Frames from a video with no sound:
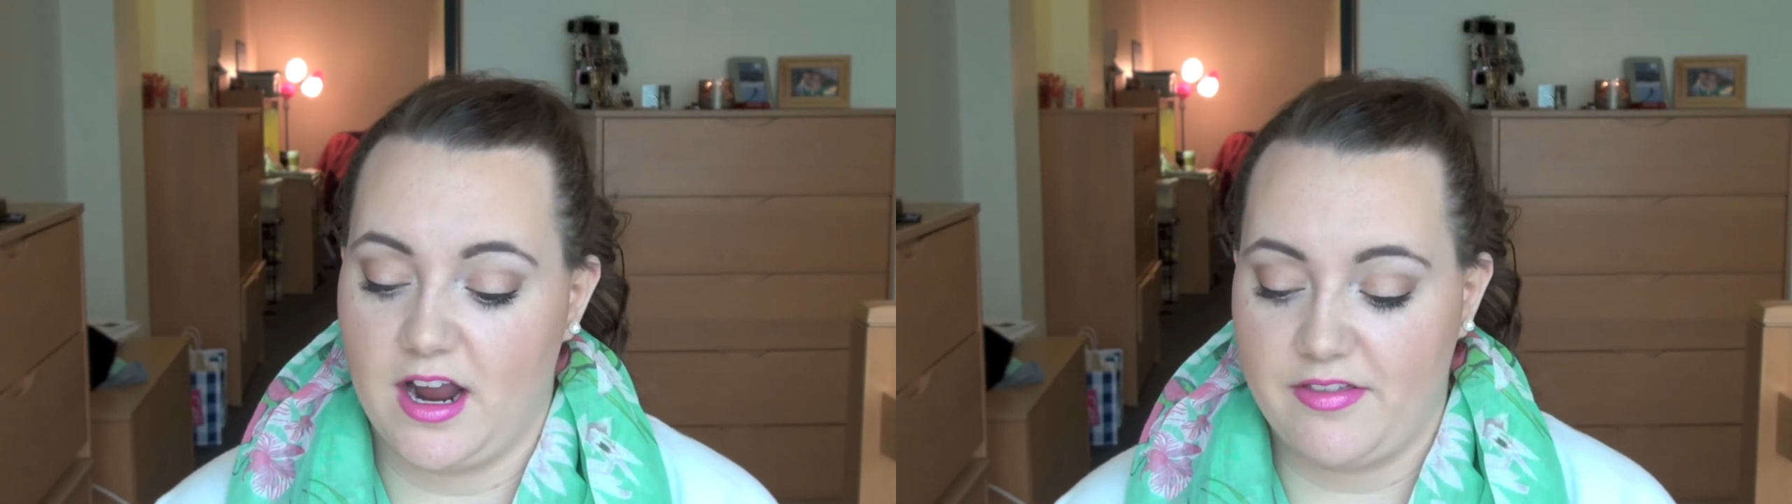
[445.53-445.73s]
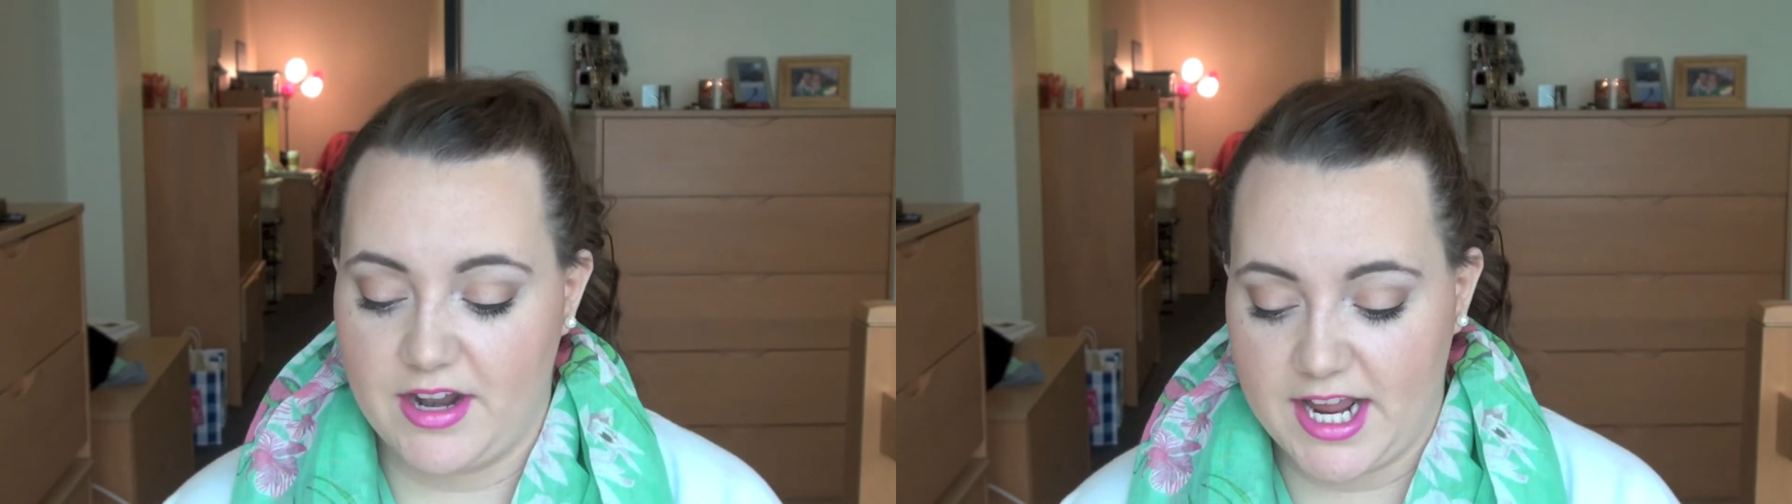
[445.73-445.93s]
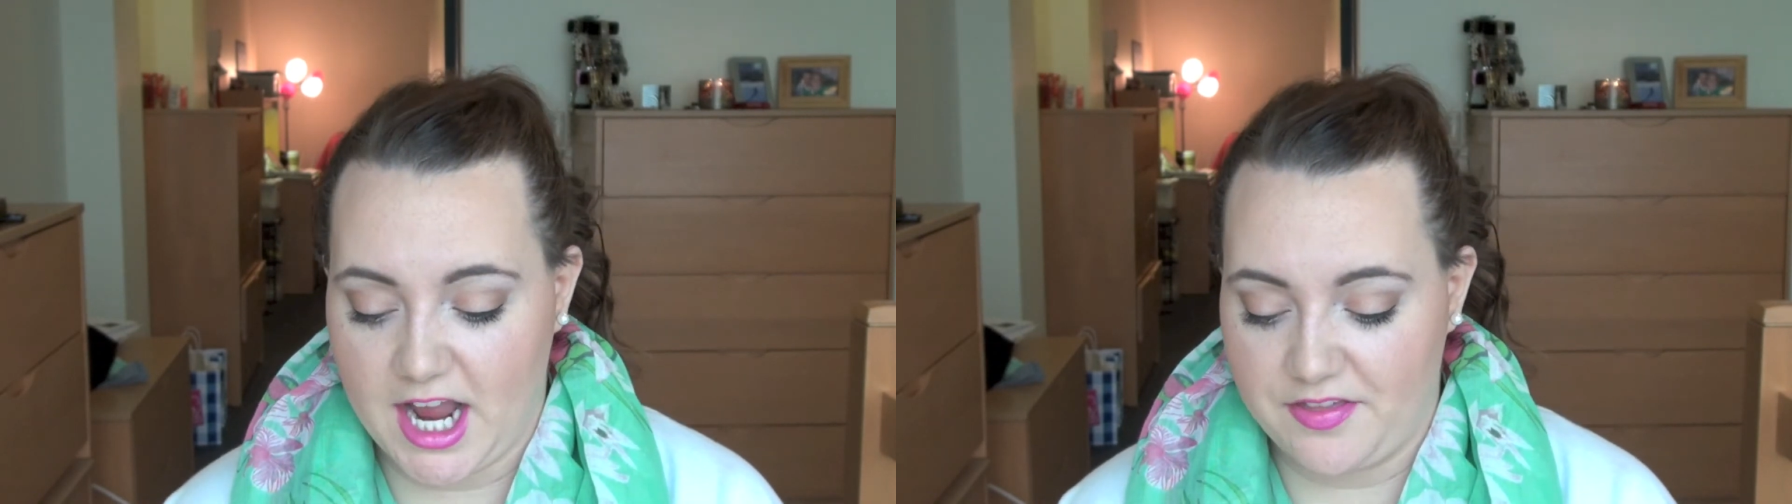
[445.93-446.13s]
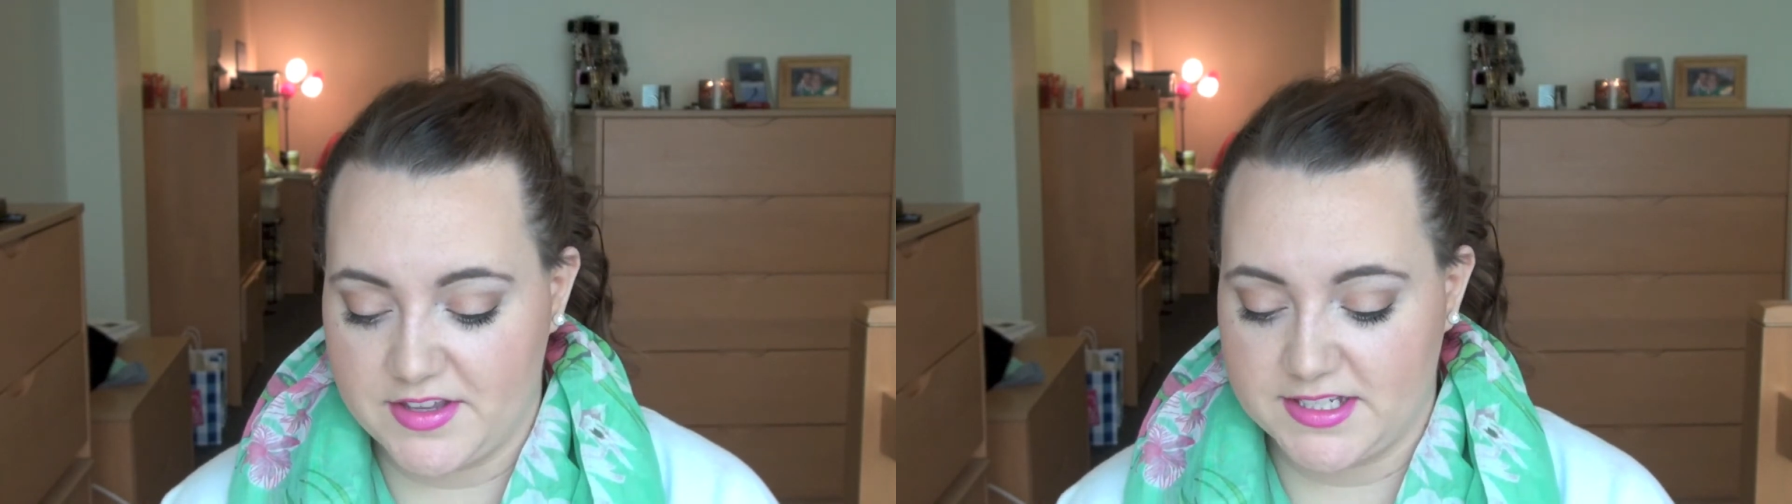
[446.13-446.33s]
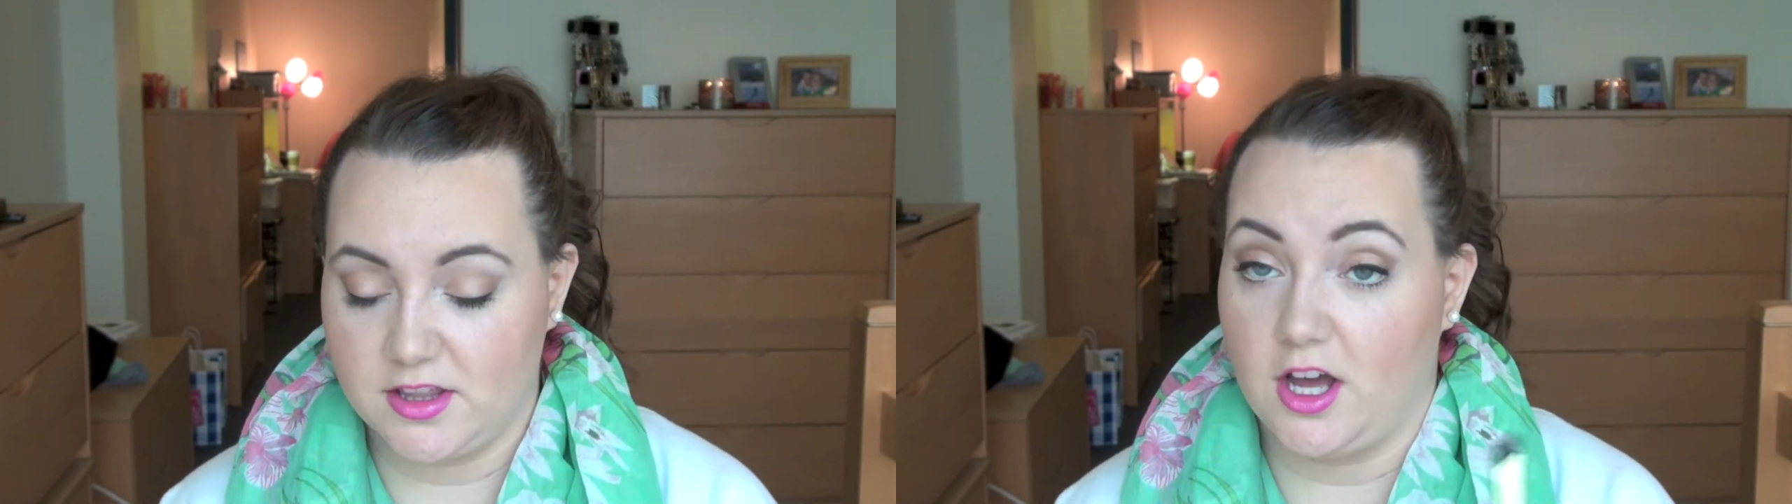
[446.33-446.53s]
And then I got
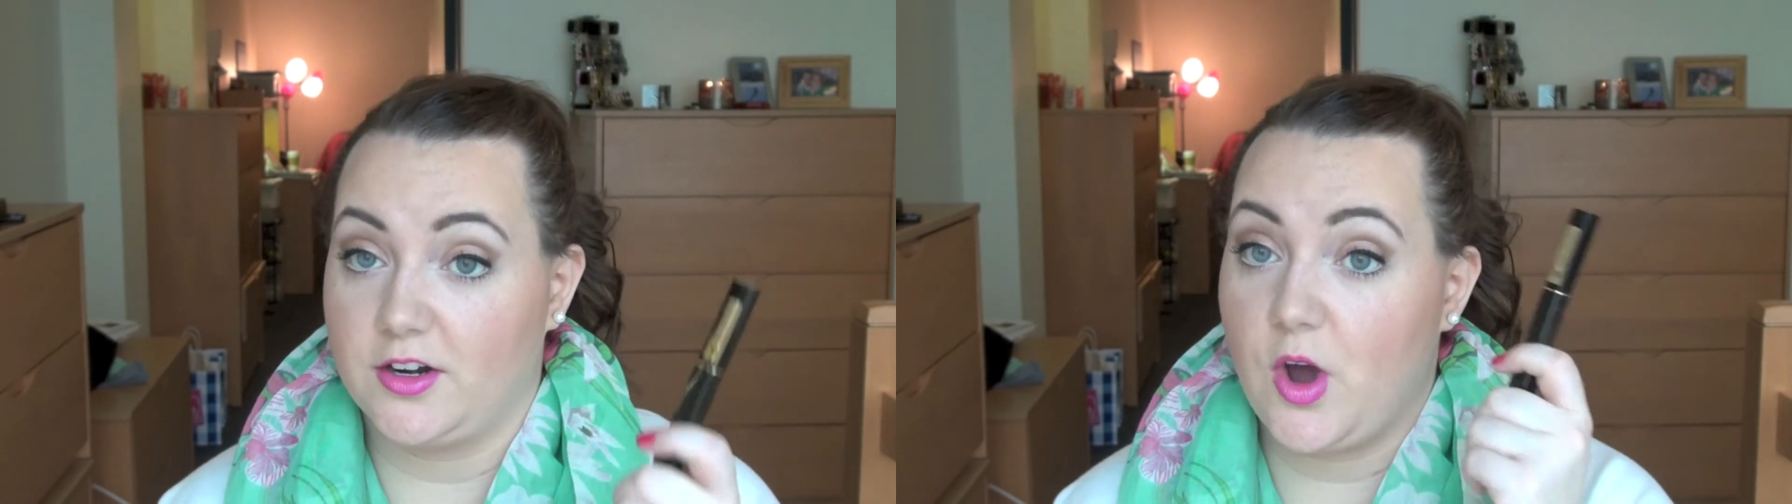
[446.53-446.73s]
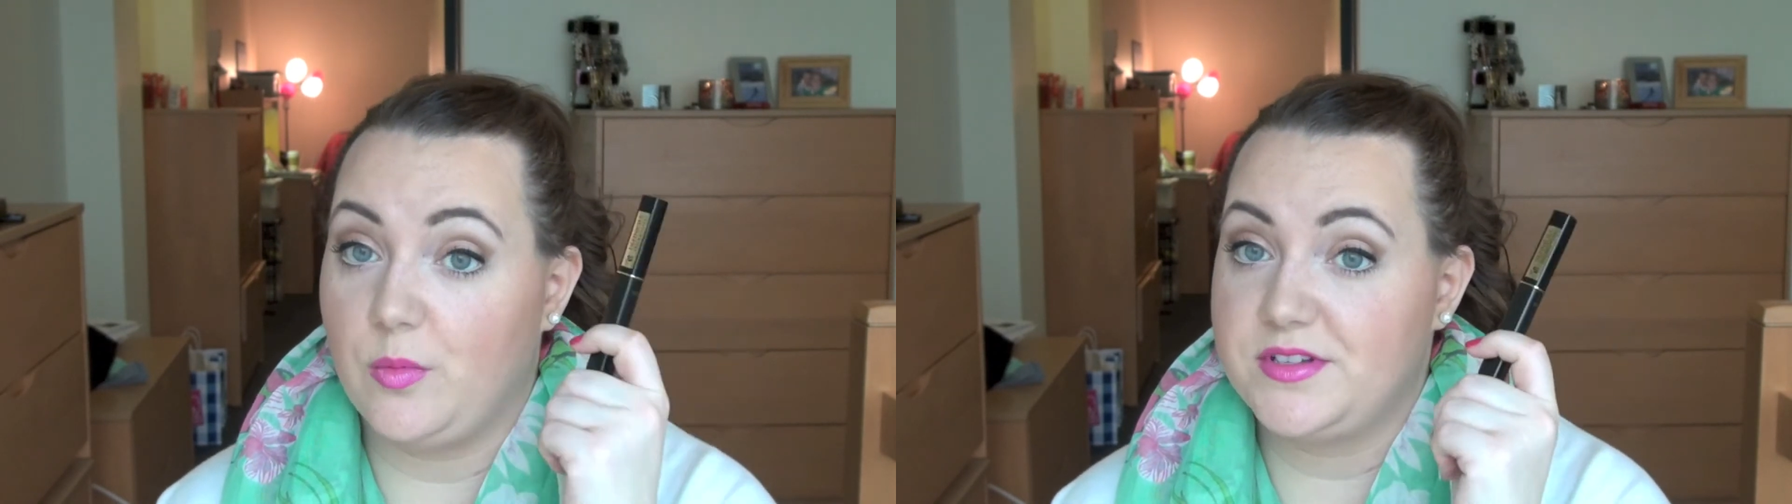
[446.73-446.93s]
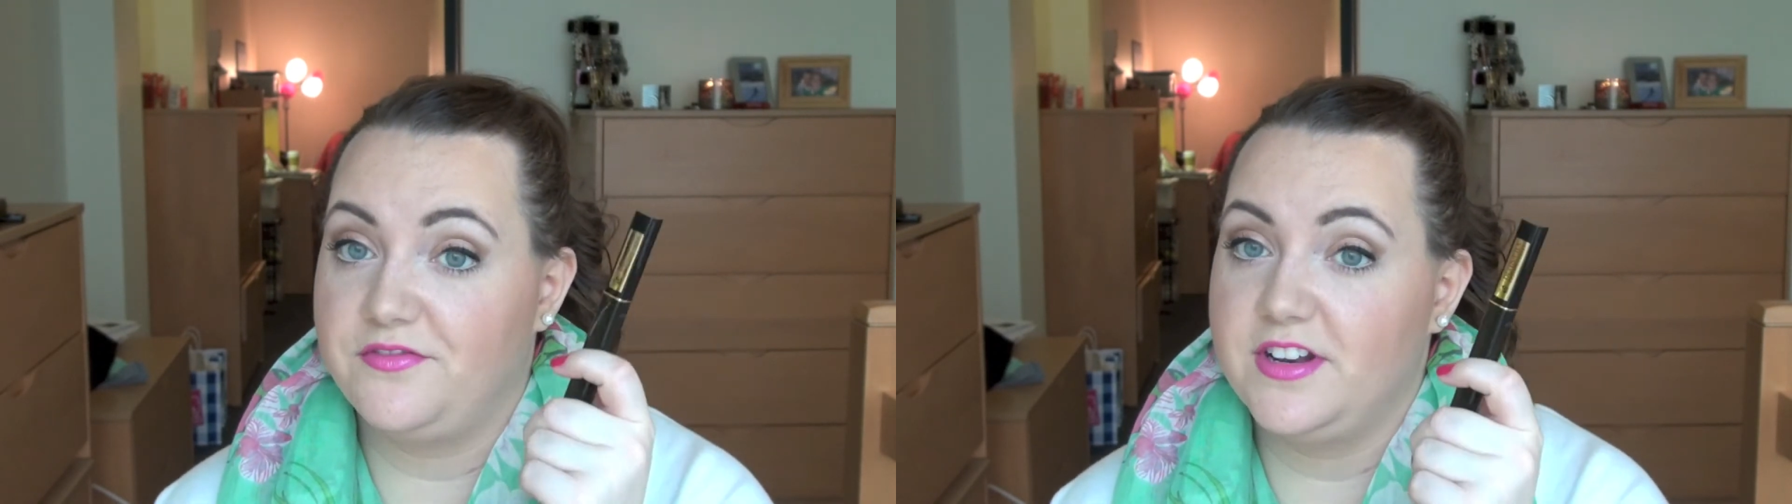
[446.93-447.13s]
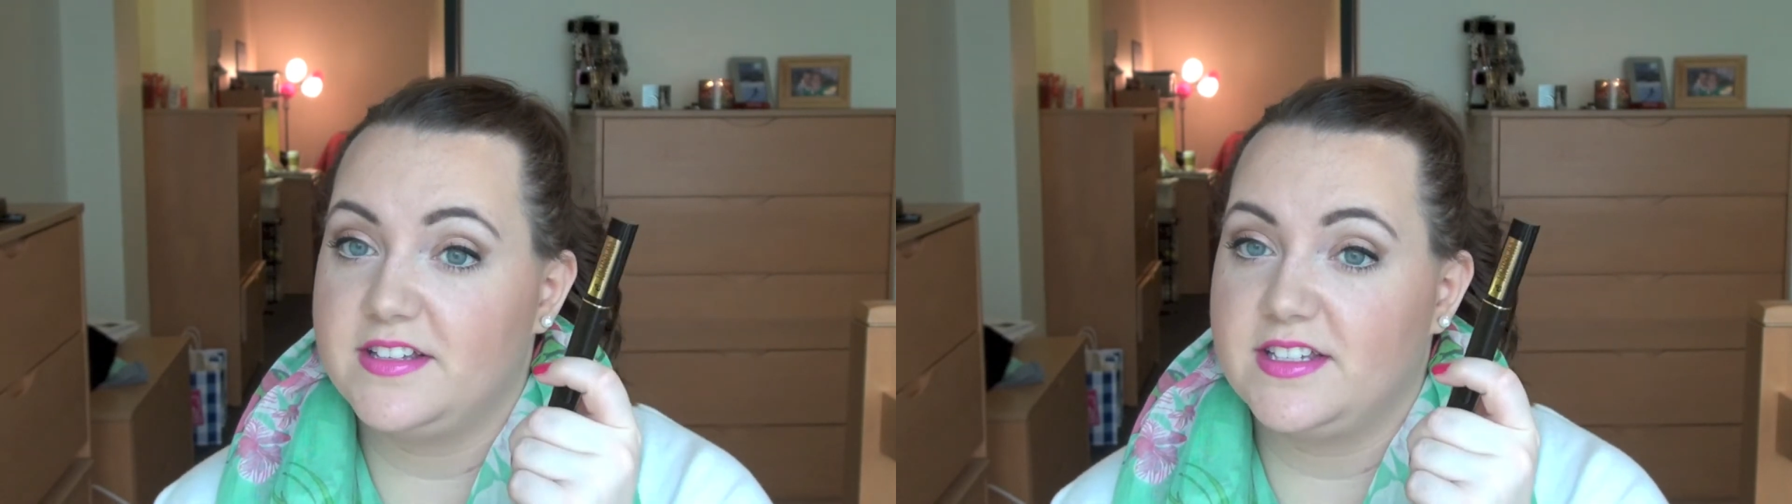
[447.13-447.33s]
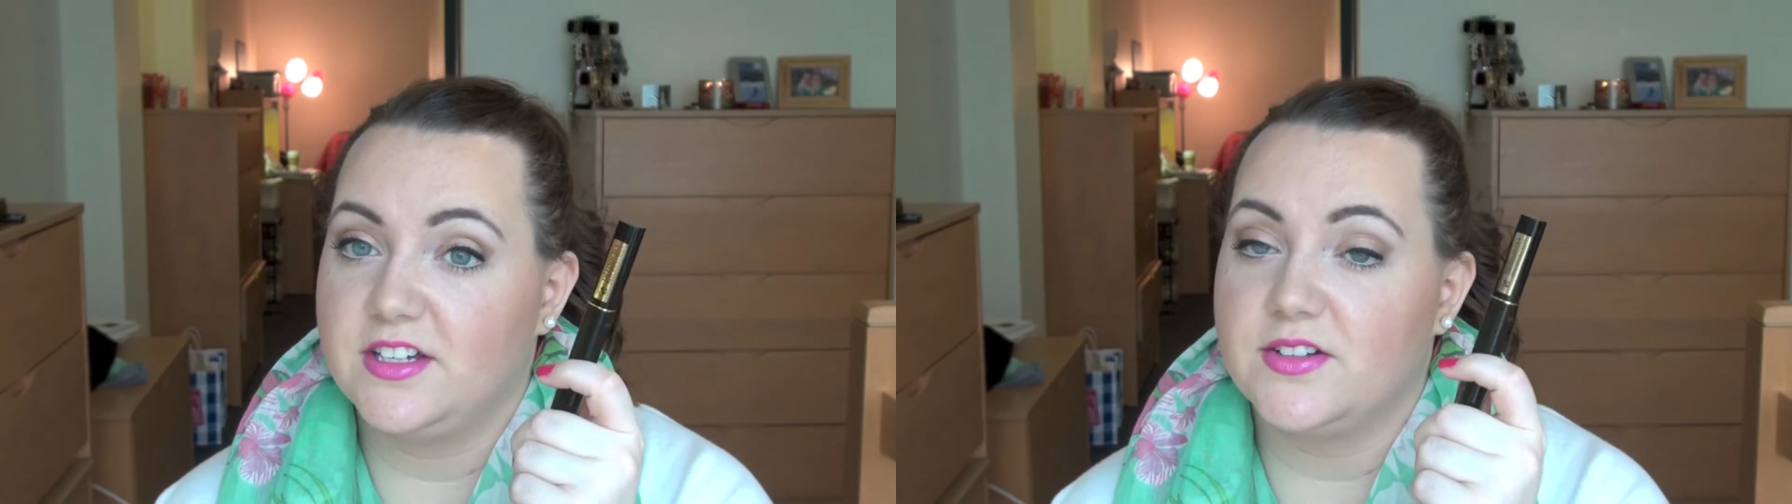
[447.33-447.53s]
this Lancome
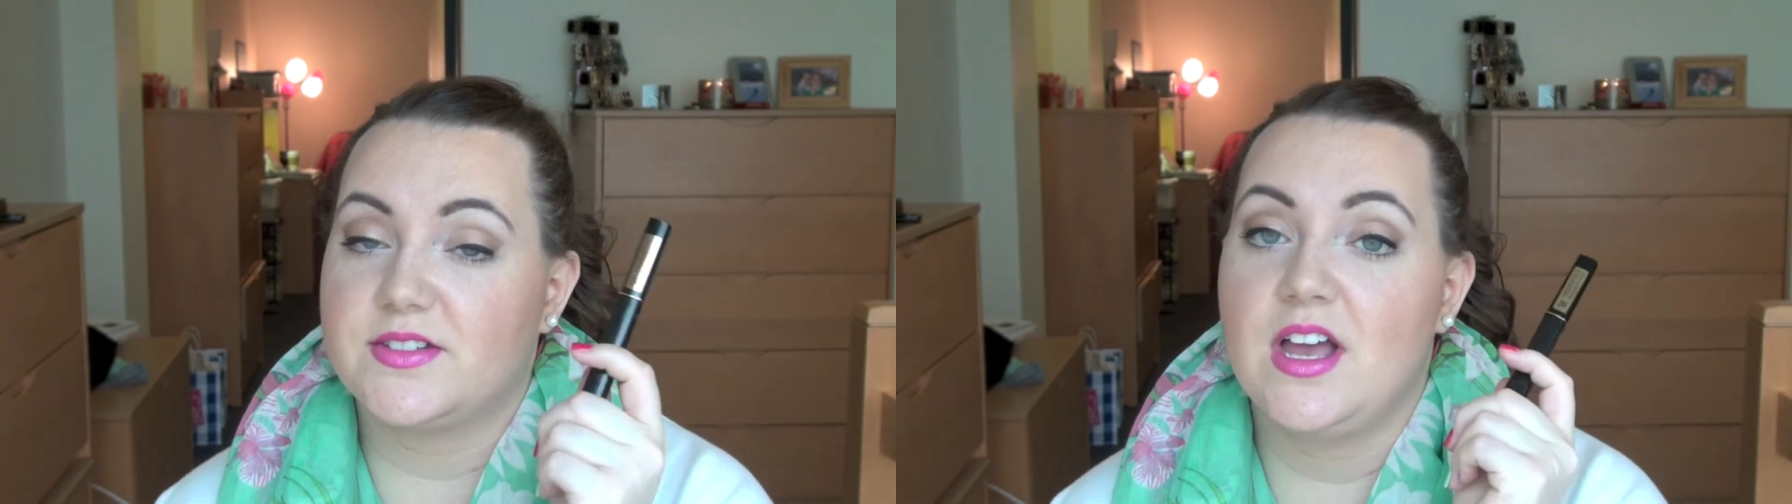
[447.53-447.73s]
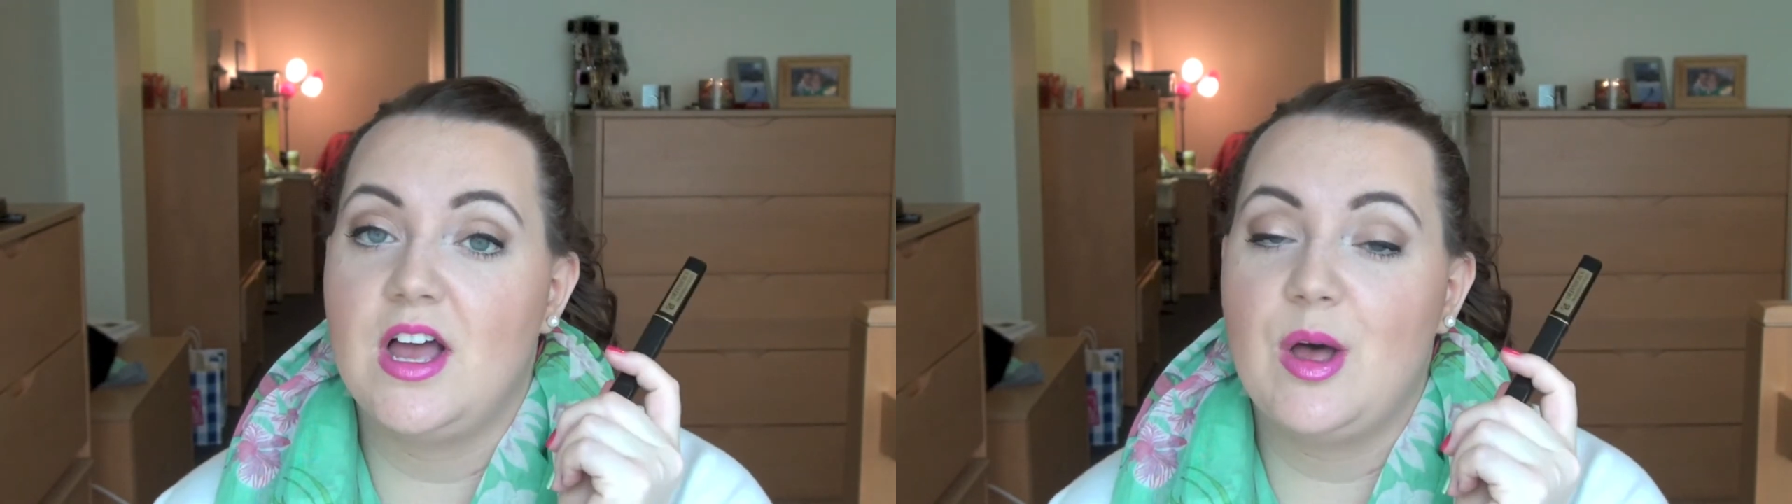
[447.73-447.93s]
Definicils